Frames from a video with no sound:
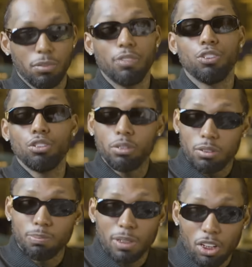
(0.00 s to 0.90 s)
But if you knew he
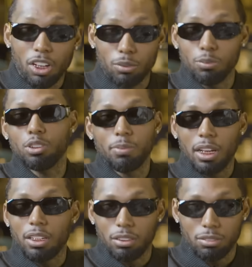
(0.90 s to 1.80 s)
was Bin Laden, would you be
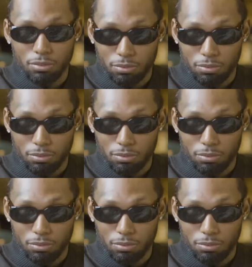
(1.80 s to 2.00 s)
like, yo?